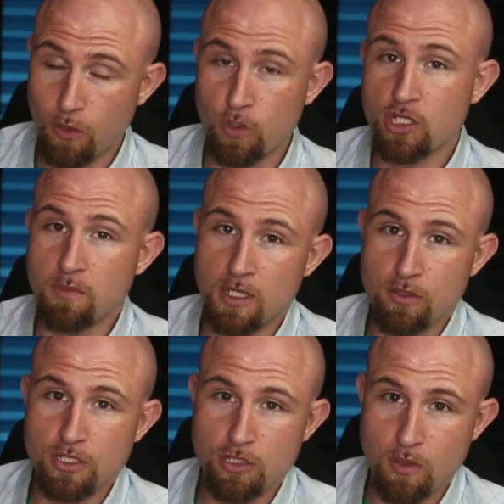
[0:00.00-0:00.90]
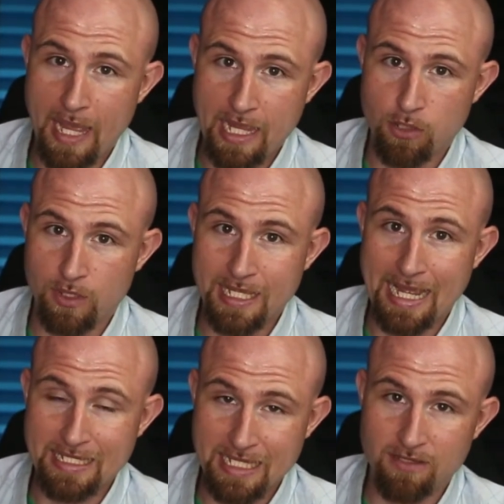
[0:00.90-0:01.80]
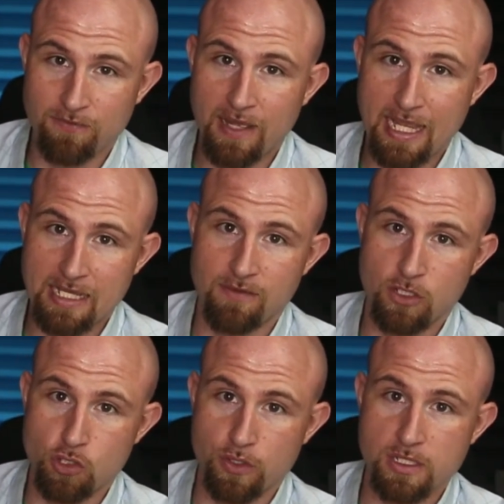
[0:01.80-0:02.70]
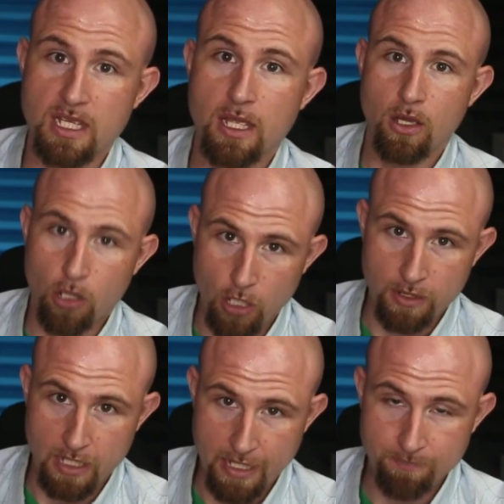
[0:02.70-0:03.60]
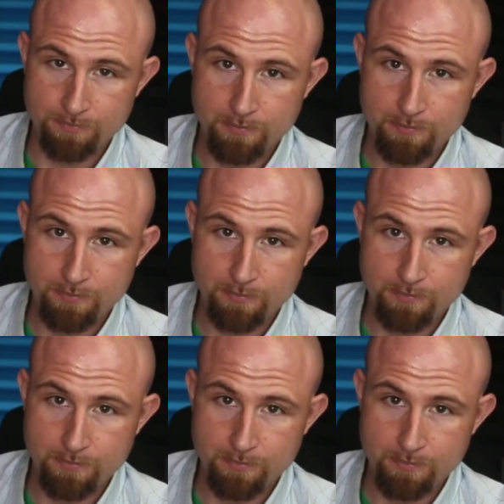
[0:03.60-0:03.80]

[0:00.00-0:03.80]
which could be used to accurately identify individuals online.